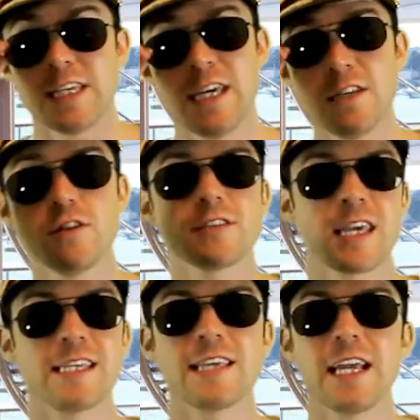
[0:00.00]
He looks like
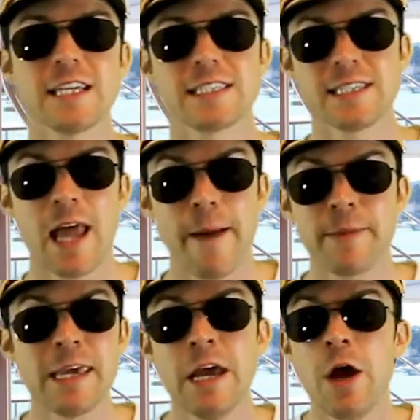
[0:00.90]
he's getting
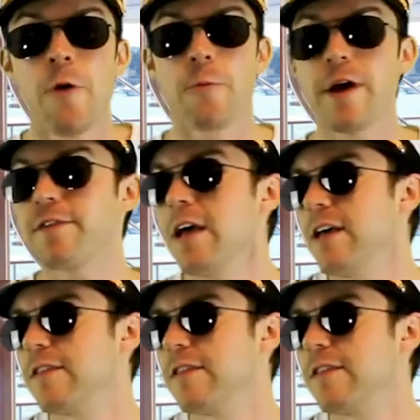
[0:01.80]
snappy with